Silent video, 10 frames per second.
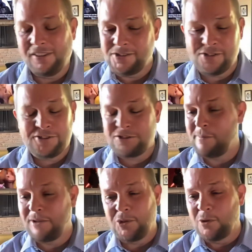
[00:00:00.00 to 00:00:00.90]
There's just so
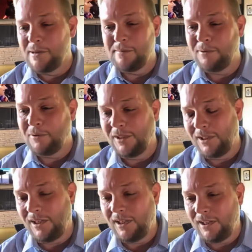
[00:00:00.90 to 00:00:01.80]
many cool people
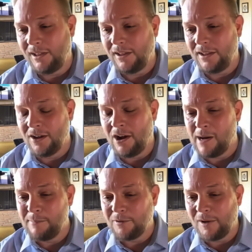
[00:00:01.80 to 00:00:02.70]
in the
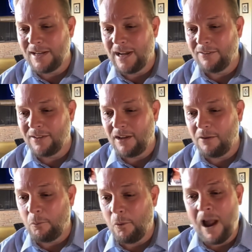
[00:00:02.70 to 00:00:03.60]
hobby right now
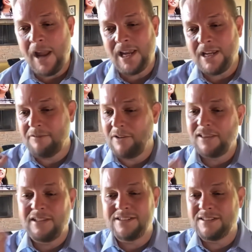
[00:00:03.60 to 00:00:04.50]
that I can give at
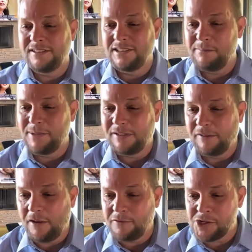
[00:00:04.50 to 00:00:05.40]
least a little bit of
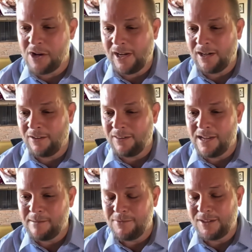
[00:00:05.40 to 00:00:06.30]
shine on
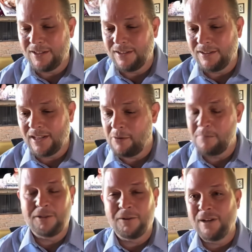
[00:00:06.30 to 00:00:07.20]
them, then that would
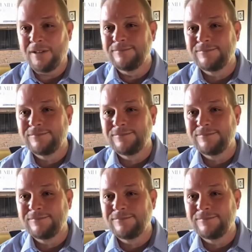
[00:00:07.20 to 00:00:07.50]
be great.